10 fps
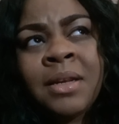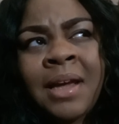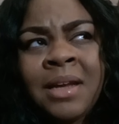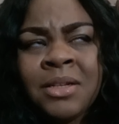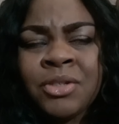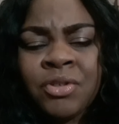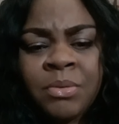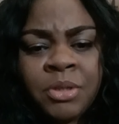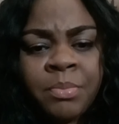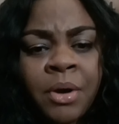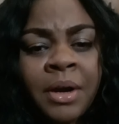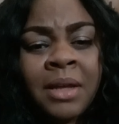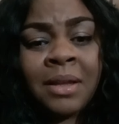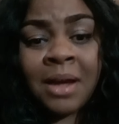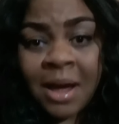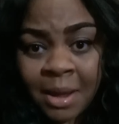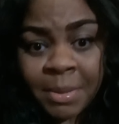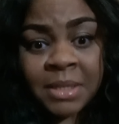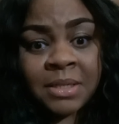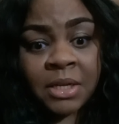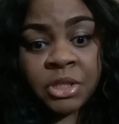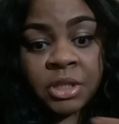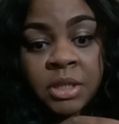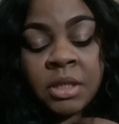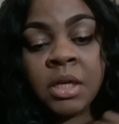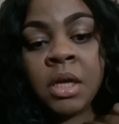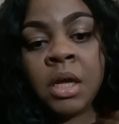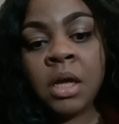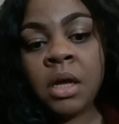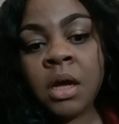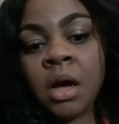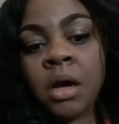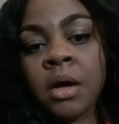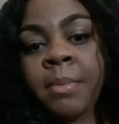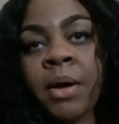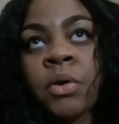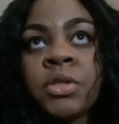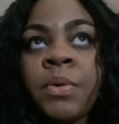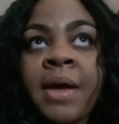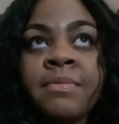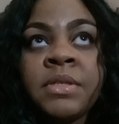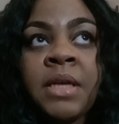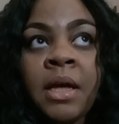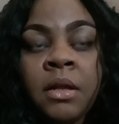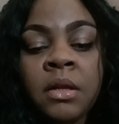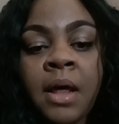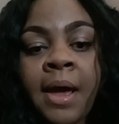Not in the description bar, in the comment section um, I also have Zelle.